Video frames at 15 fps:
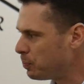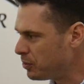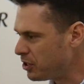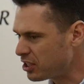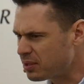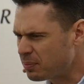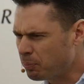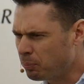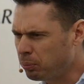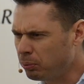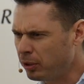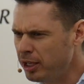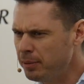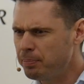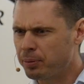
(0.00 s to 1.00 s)
just
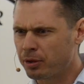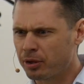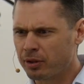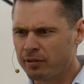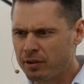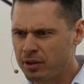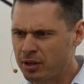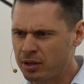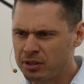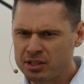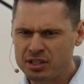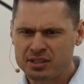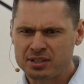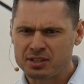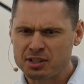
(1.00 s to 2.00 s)
blimp or
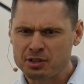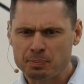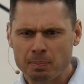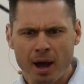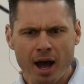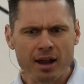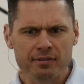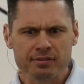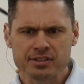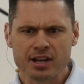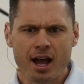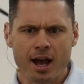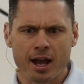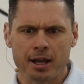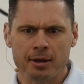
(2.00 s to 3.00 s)
just spot of
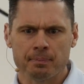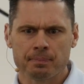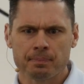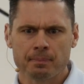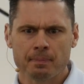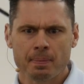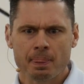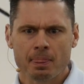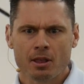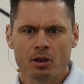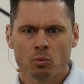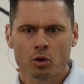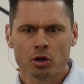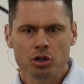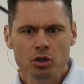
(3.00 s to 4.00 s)
time
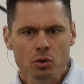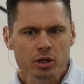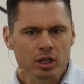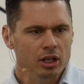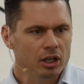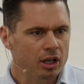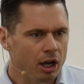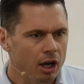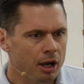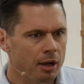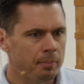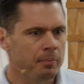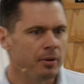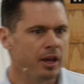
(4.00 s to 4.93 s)
where you can come